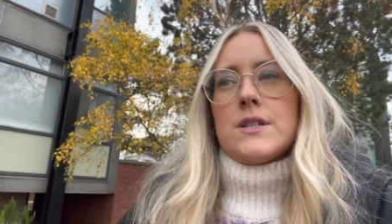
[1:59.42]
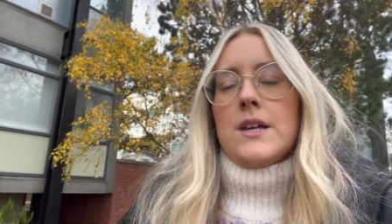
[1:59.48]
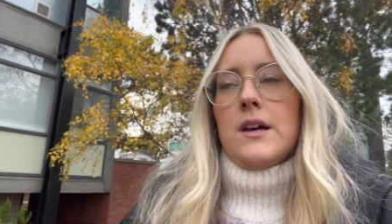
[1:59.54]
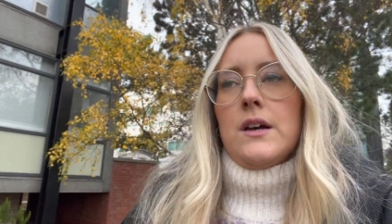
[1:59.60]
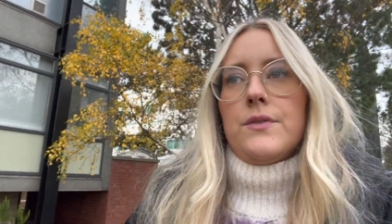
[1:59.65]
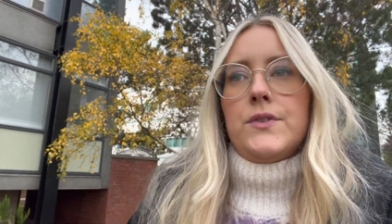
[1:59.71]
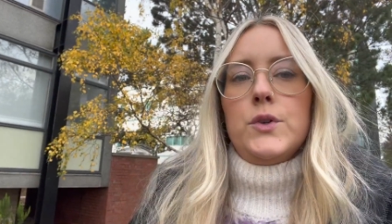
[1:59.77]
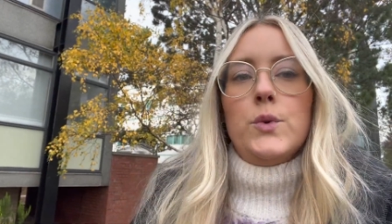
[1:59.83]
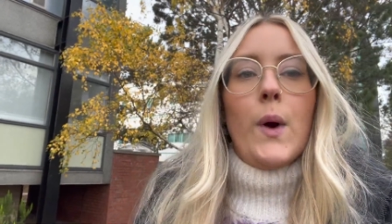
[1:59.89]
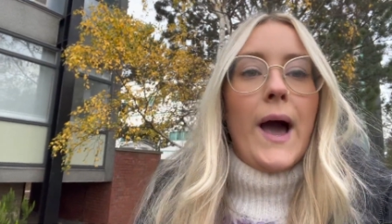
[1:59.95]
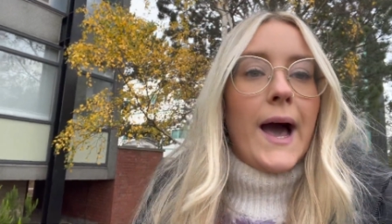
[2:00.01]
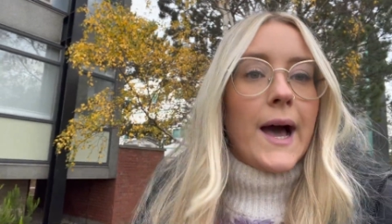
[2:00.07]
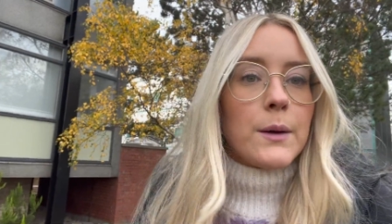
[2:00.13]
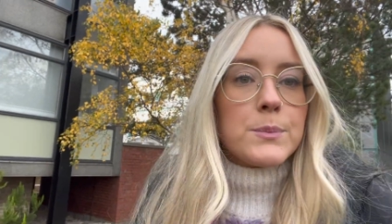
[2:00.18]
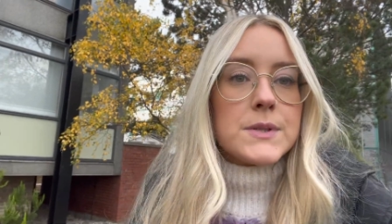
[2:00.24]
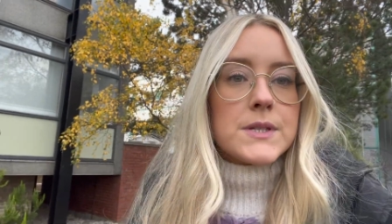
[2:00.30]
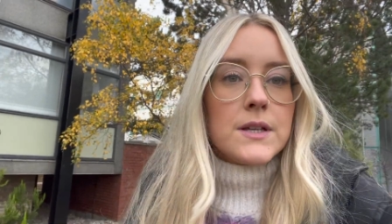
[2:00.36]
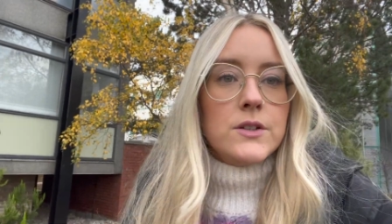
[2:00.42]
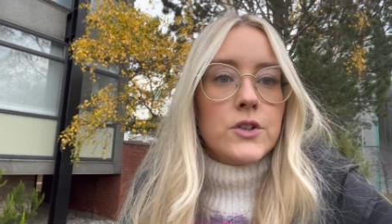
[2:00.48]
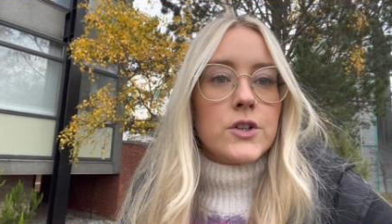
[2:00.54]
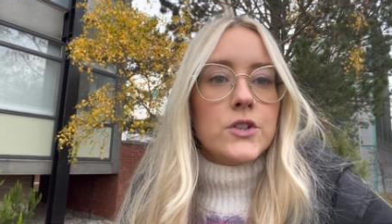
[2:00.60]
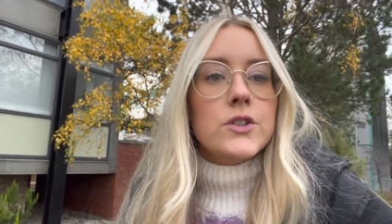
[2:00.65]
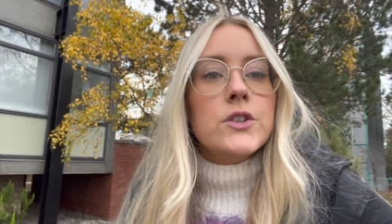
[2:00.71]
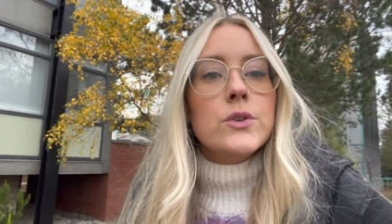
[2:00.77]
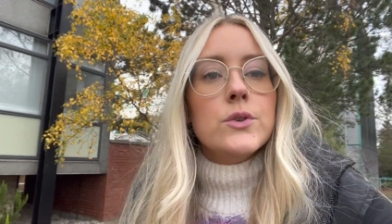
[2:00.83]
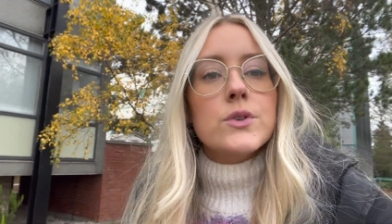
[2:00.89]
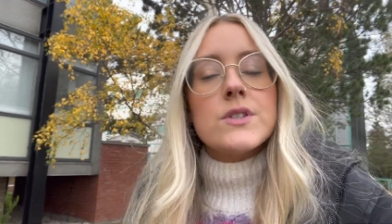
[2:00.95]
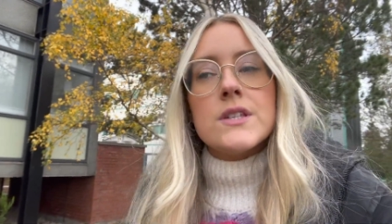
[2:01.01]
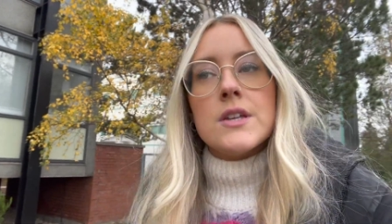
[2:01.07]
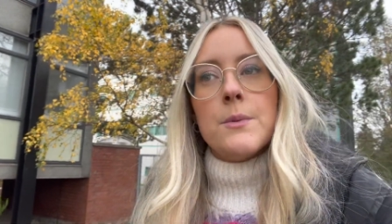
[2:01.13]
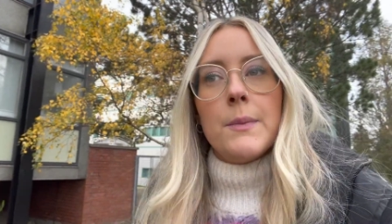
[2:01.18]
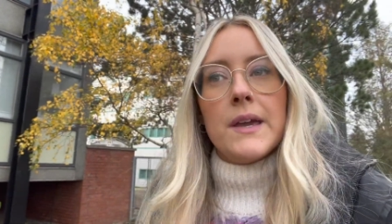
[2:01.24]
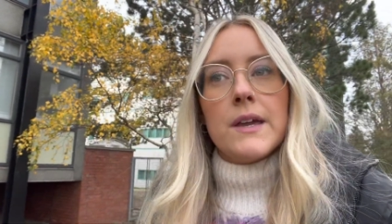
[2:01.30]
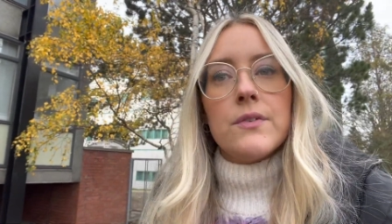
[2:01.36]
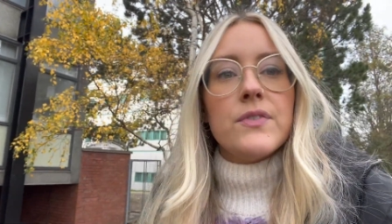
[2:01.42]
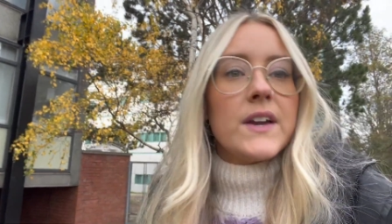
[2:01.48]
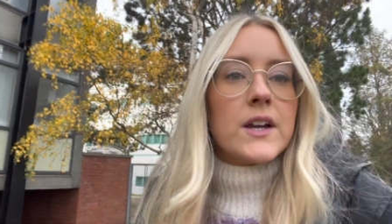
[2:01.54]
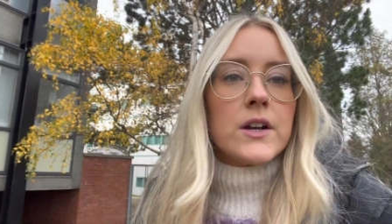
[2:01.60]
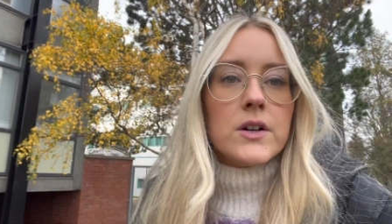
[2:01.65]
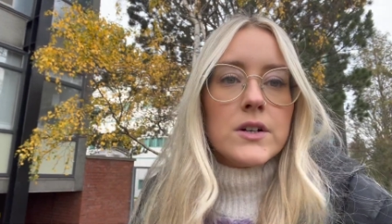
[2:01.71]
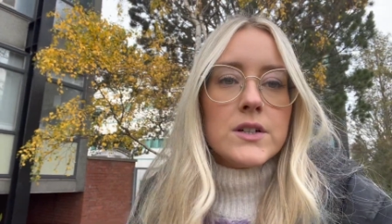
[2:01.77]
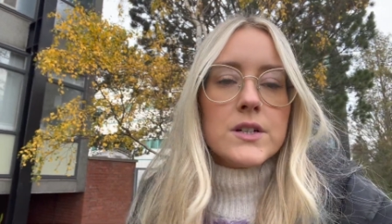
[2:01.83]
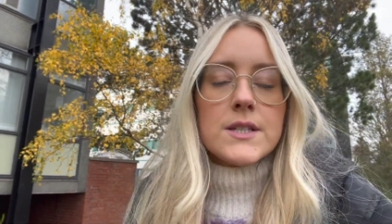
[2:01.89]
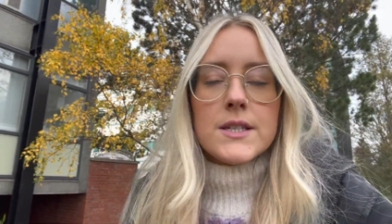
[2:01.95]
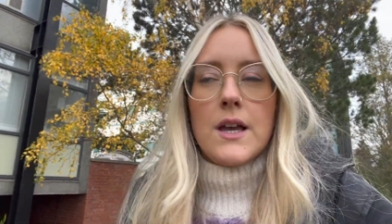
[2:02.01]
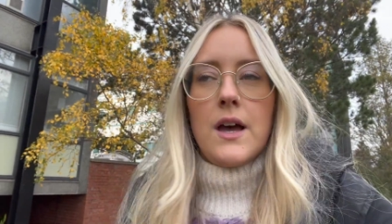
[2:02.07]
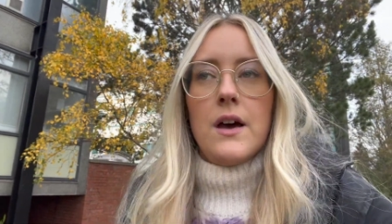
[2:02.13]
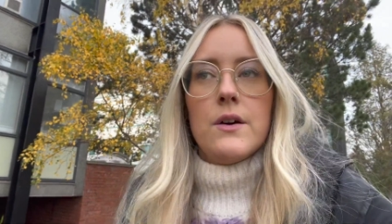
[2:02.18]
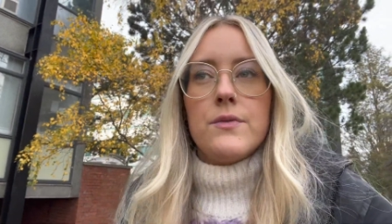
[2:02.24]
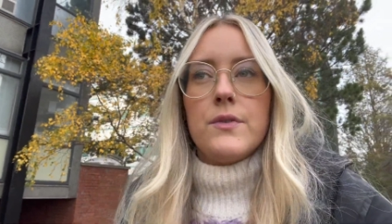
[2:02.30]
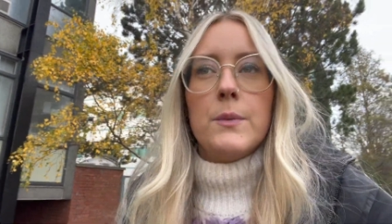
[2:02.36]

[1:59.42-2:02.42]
a few apps that you can use to make figures uh, for